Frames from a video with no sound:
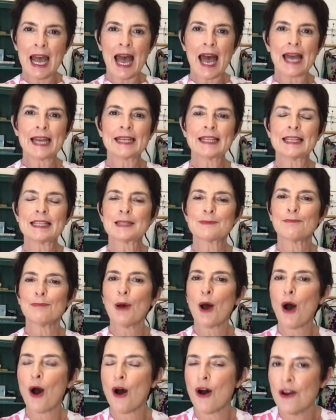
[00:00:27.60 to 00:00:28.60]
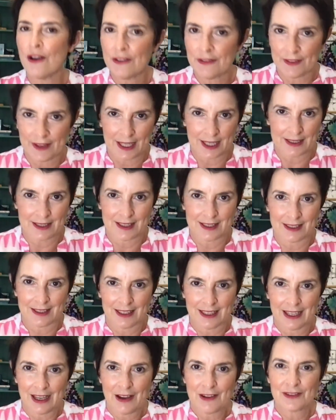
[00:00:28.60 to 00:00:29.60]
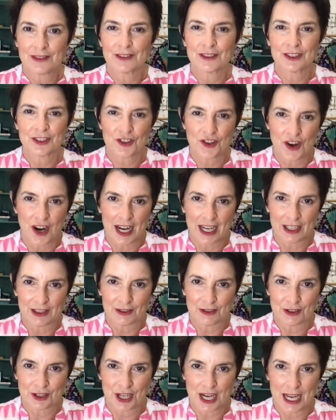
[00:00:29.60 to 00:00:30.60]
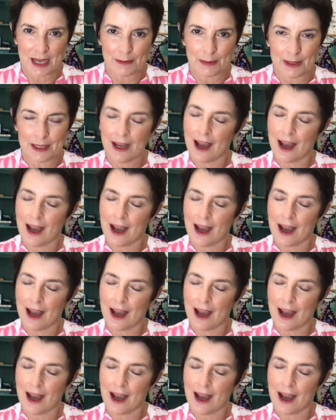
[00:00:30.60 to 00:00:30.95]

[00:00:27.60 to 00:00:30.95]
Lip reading: and is perfect for a triangle shape.